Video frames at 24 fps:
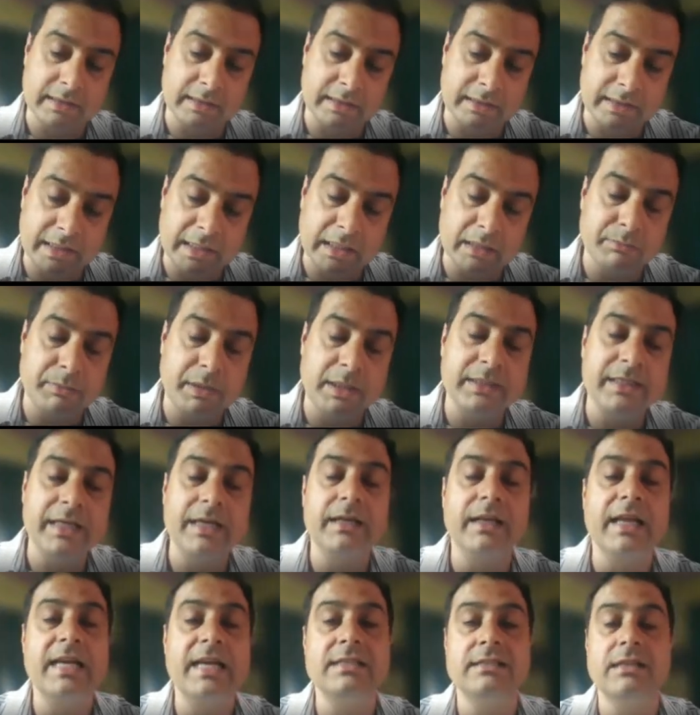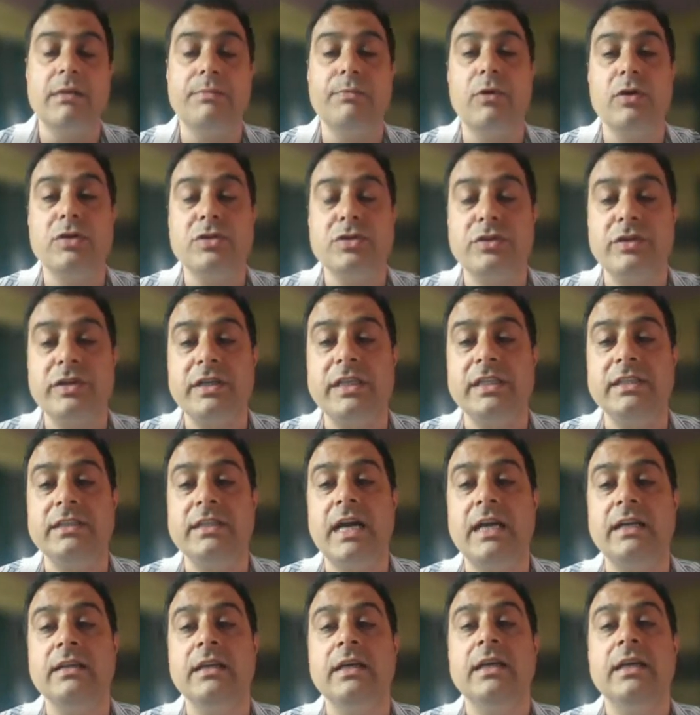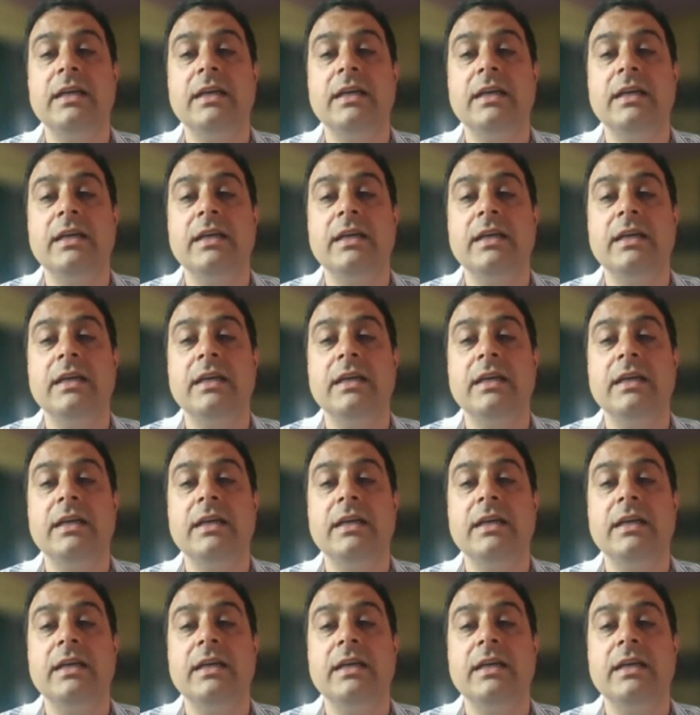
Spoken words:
green. But there lies the opportunity that